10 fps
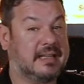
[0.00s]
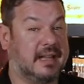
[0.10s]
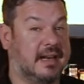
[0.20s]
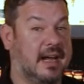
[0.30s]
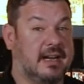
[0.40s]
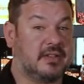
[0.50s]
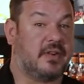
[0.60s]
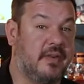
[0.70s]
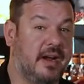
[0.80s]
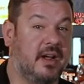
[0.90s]
The night is
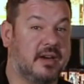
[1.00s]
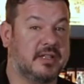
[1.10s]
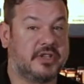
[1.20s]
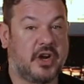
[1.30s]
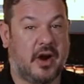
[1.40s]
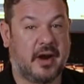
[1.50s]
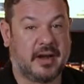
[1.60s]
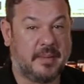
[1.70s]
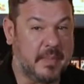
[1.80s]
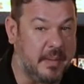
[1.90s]
already going to
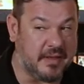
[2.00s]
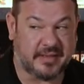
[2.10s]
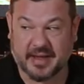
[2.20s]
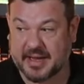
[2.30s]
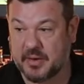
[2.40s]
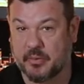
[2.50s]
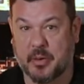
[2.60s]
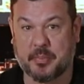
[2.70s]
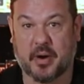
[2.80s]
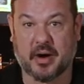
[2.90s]
start. Maybe thinking of
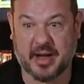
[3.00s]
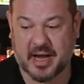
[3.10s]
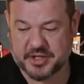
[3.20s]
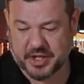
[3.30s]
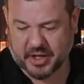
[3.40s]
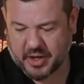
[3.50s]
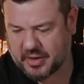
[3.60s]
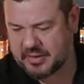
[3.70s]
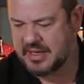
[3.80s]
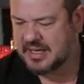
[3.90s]
what party I should
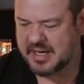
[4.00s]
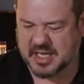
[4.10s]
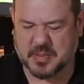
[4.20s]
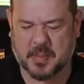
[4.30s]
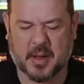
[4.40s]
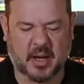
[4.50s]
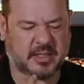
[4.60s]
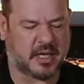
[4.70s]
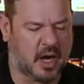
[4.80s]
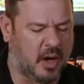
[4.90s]
go.
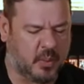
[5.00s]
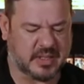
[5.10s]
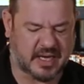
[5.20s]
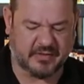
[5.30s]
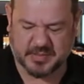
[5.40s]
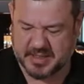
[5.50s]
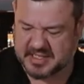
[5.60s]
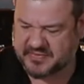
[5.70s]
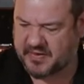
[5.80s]
Cosmopolitan always gives me this